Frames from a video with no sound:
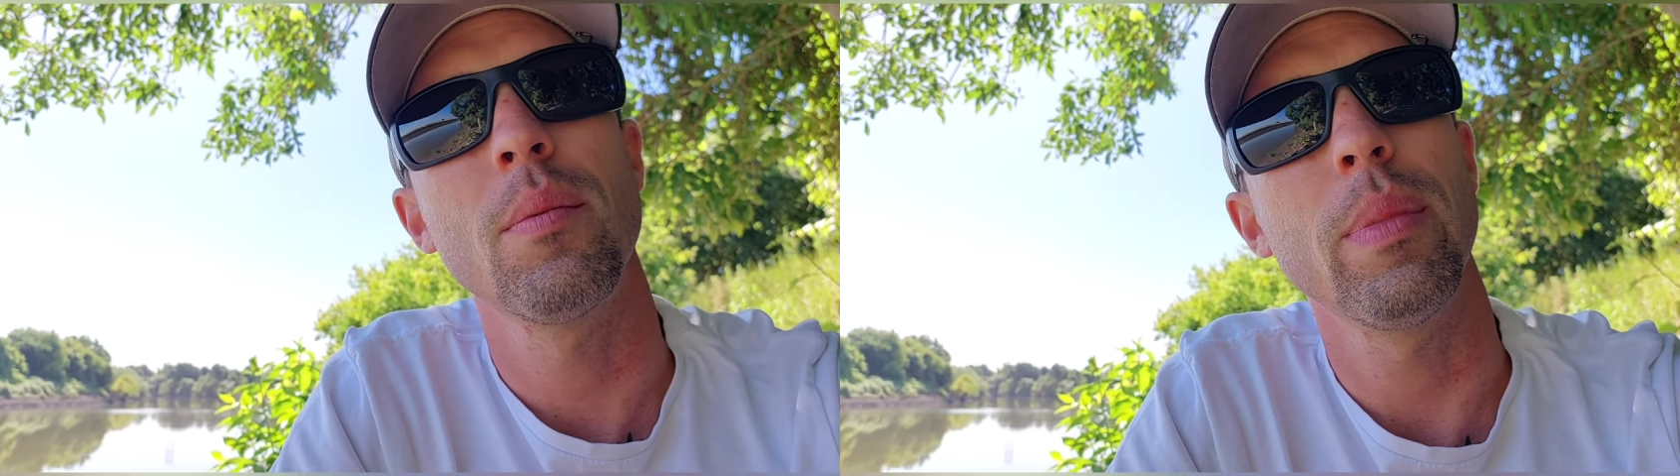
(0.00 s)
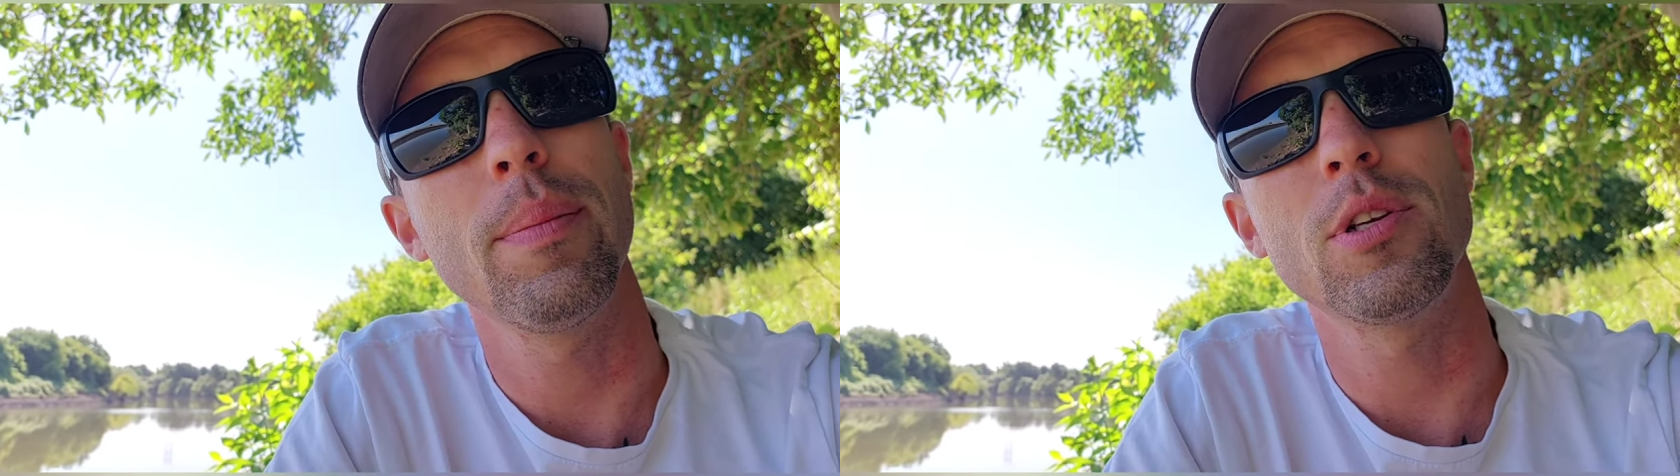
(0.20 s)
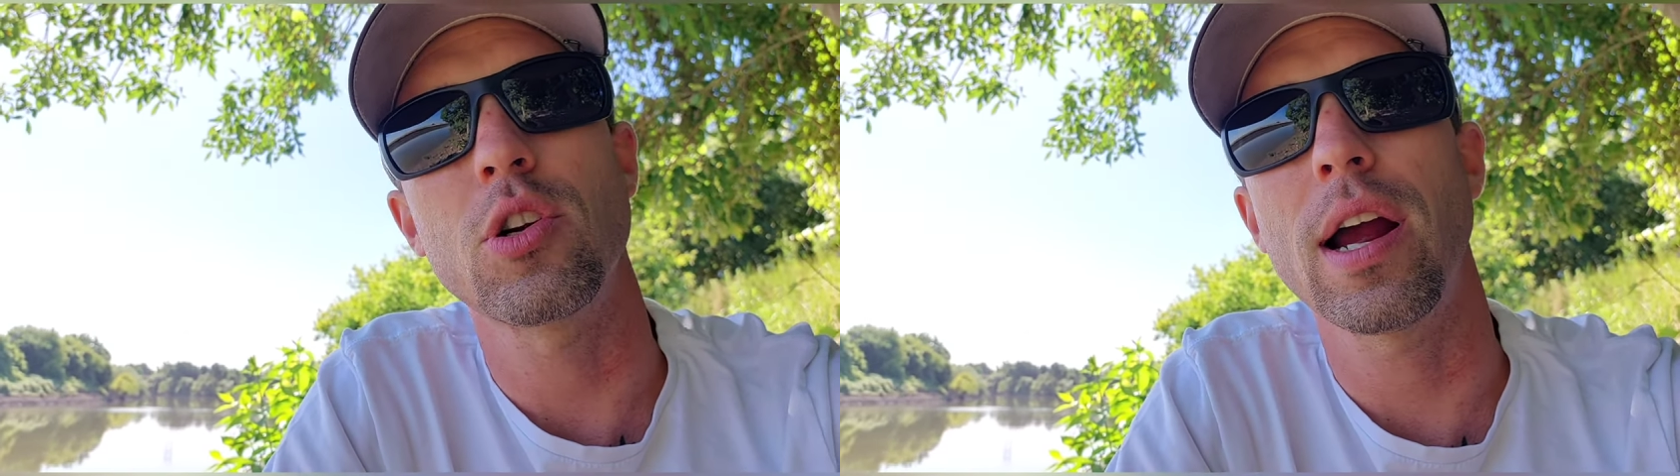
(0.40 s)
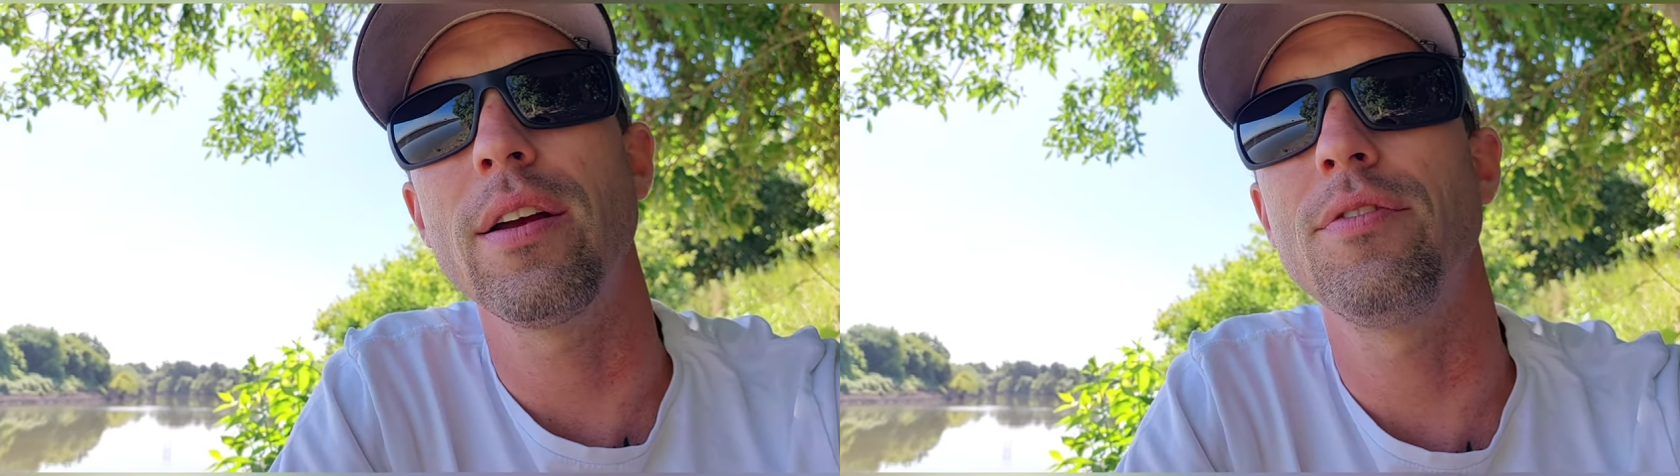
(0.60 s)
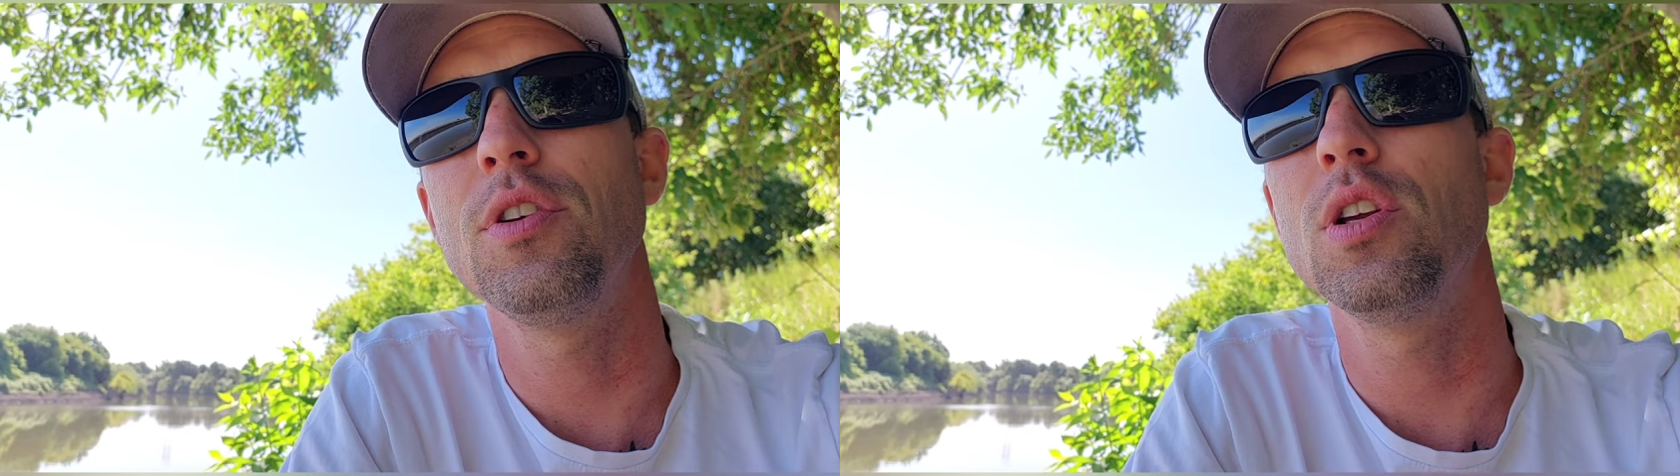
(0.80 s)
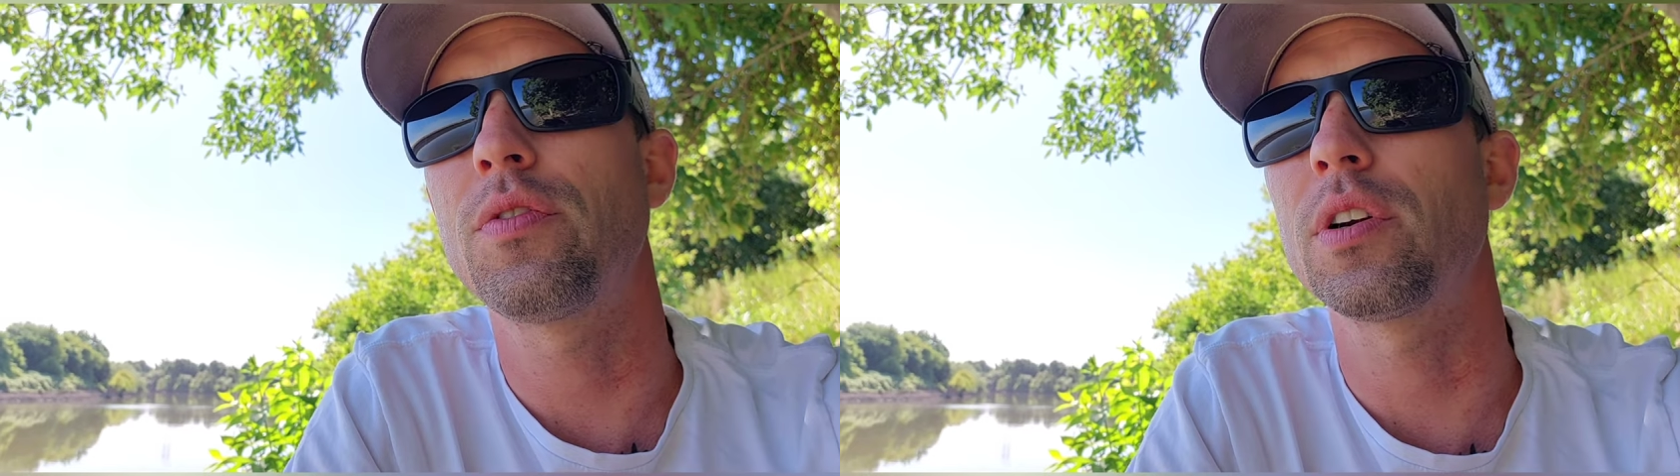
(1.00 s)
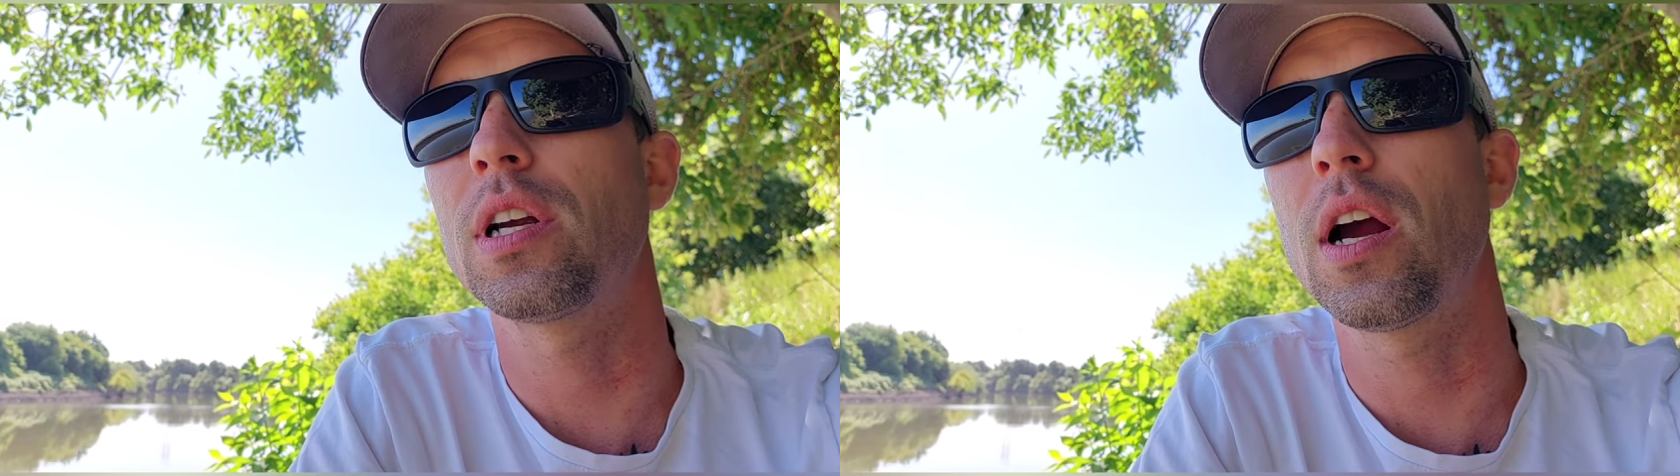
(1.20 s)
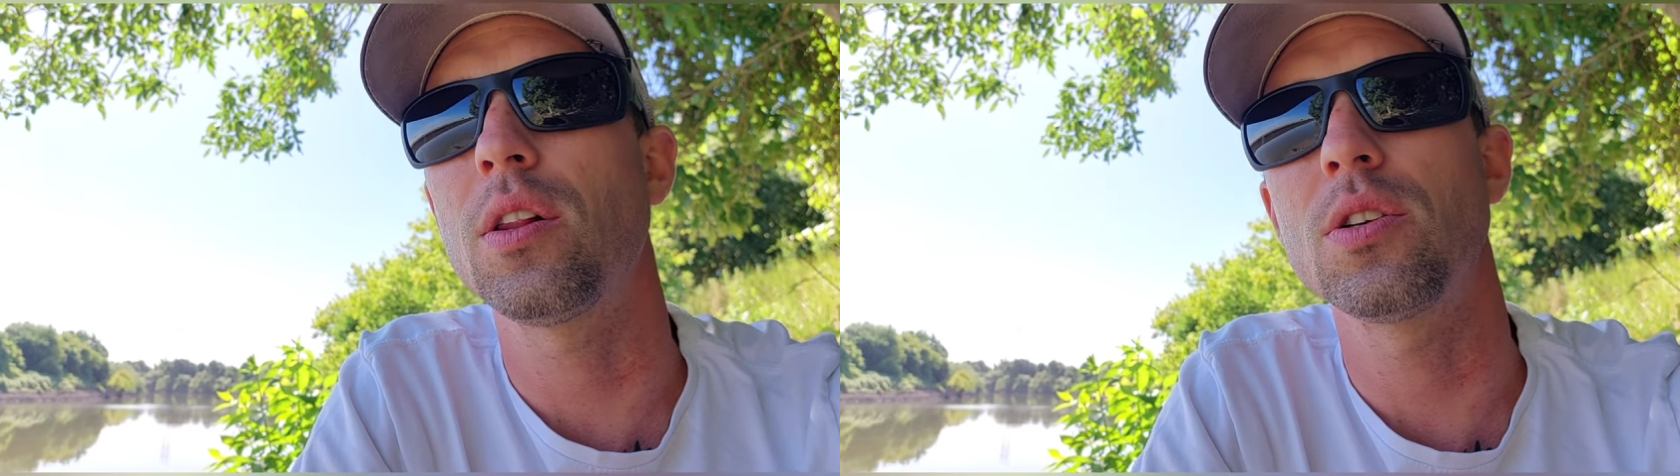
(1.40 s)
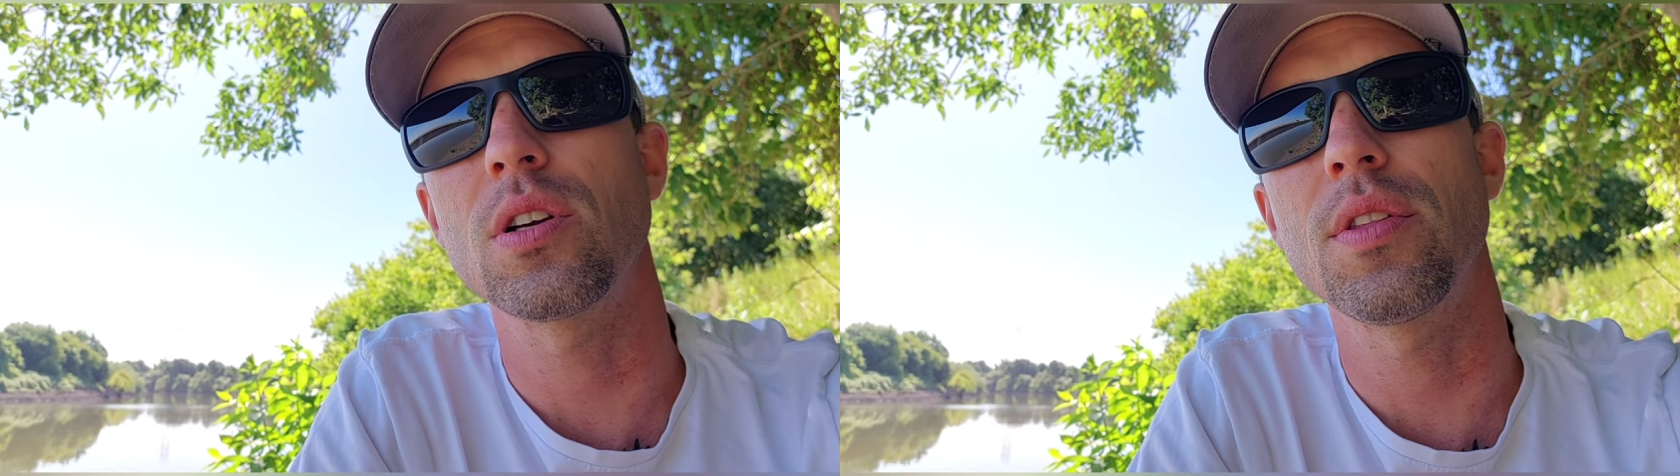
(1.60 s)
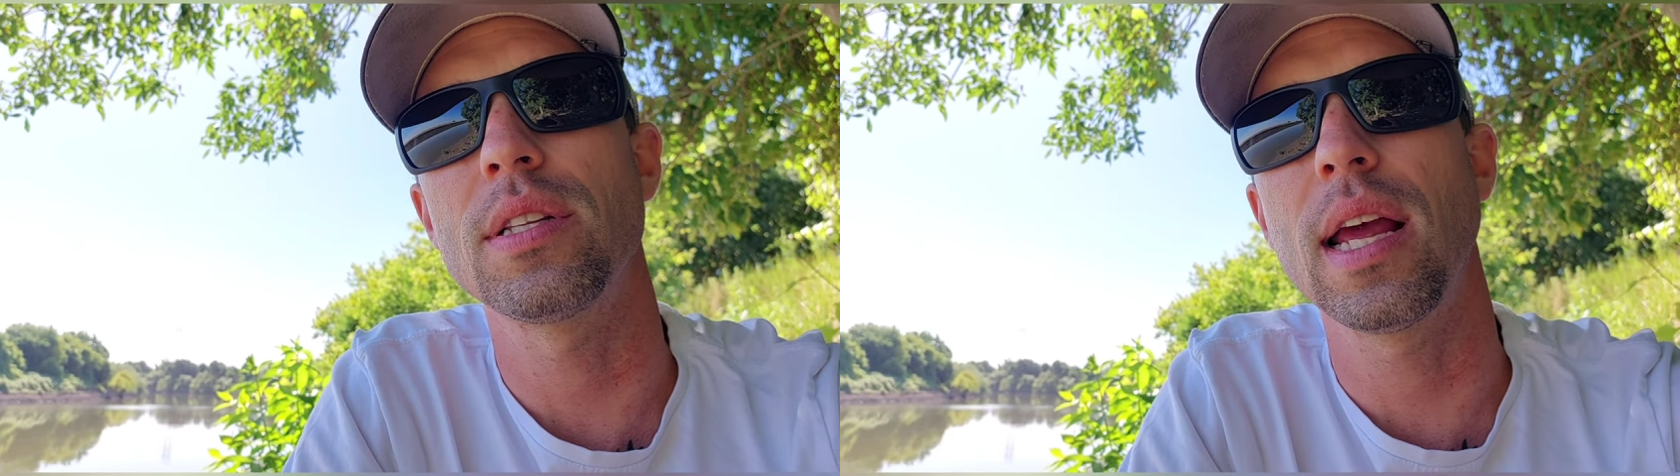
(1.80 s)
Maybe try a few different colors
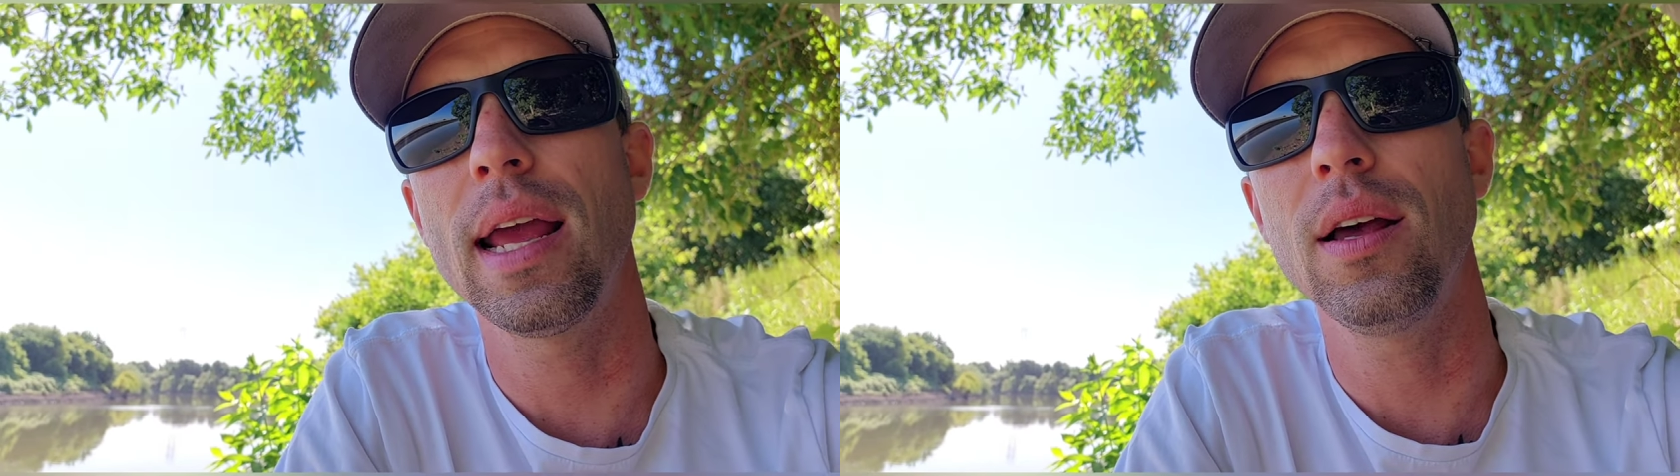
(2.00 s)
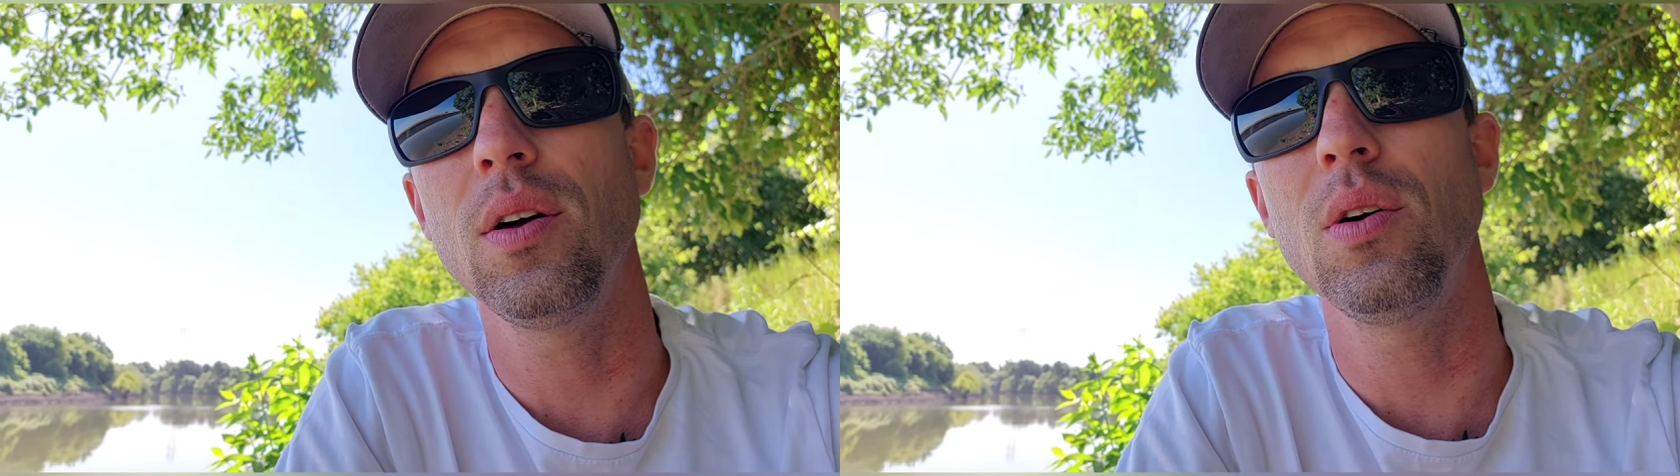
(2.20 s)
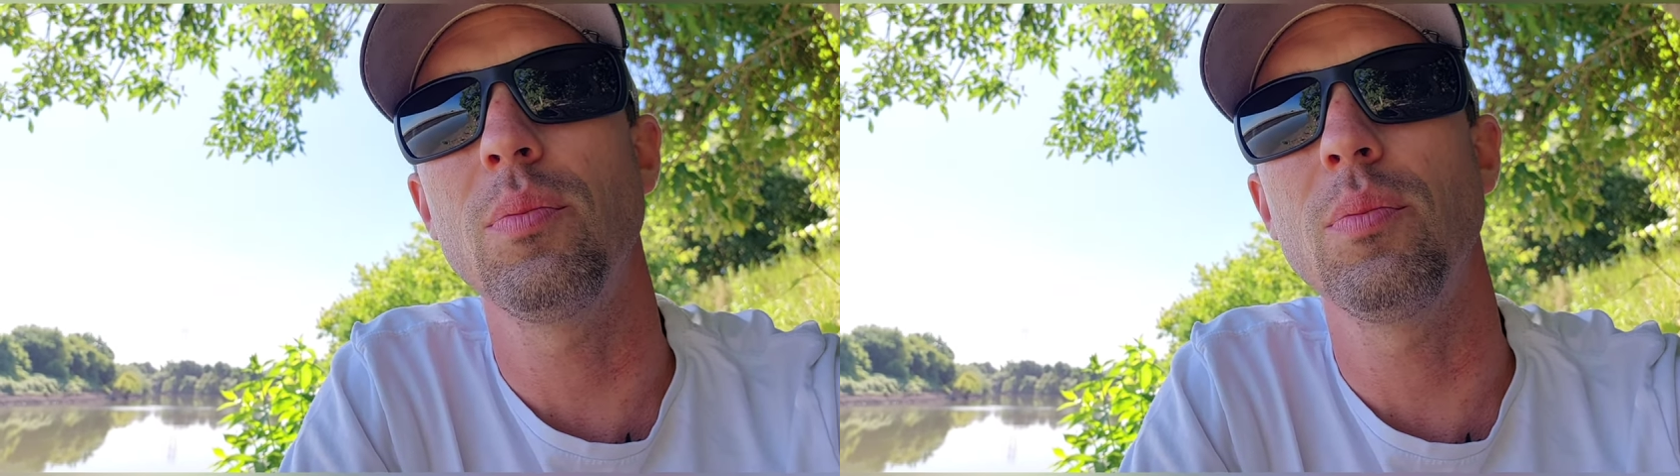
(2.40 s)
on the tail,